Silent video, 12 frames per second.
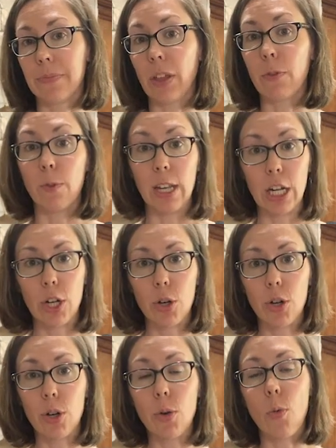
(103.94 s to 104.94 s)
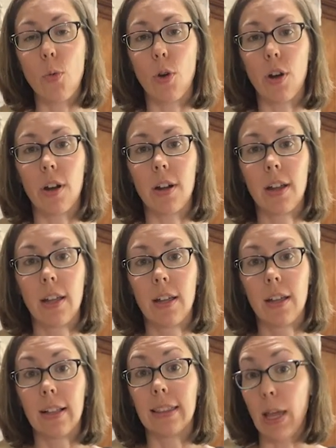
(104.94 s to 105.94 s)
vinegar or
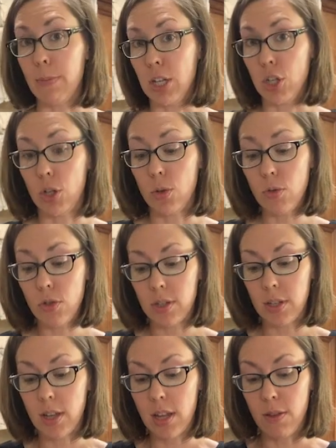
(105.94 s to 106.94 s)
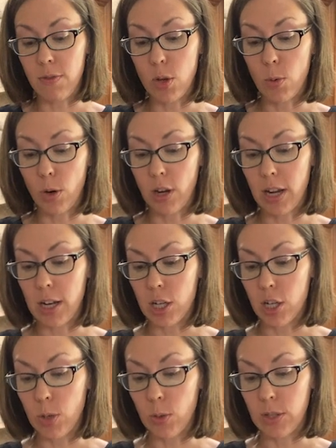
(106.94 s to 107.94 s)
lemon juice. If you were going to
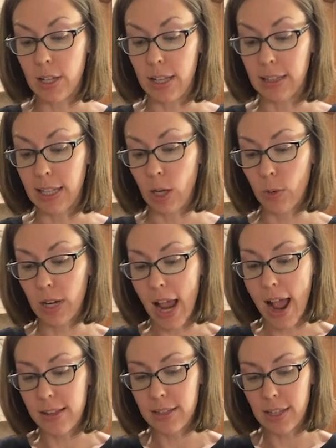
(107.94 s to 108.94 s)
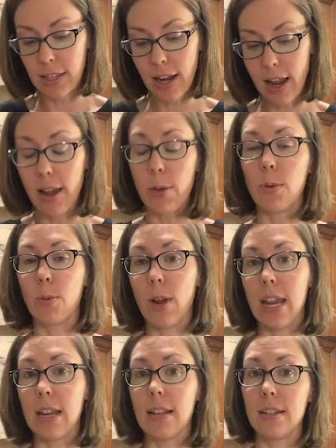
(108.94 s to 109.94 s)
use a liquid acid, I would
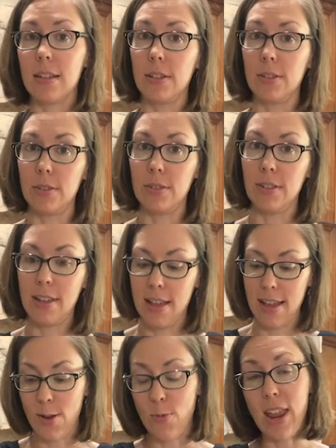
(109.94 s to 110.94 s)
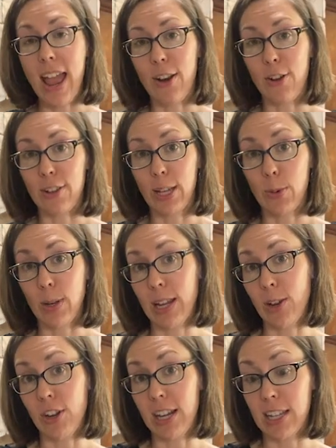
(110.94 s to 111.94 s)
wait until we add our liquid
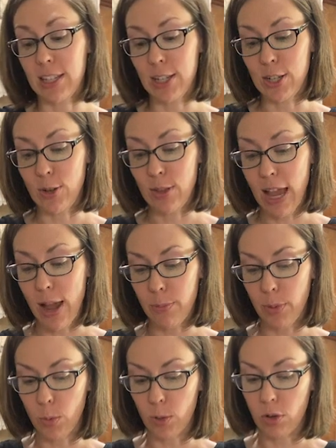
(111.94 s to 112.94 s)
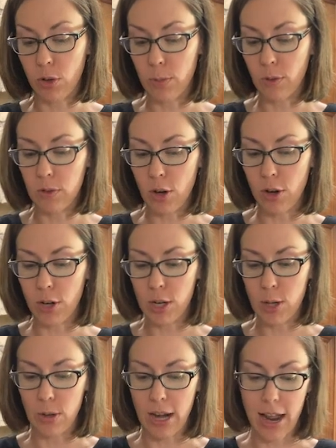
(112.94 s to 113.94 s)
ingredients to do that. But with cream of tartar, you
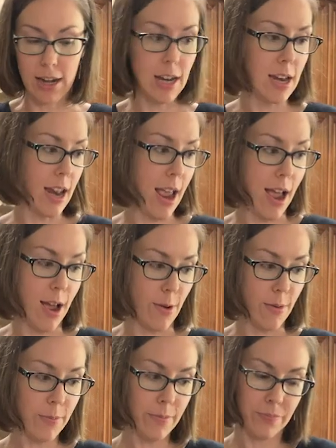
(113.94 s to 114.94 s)
would add it now.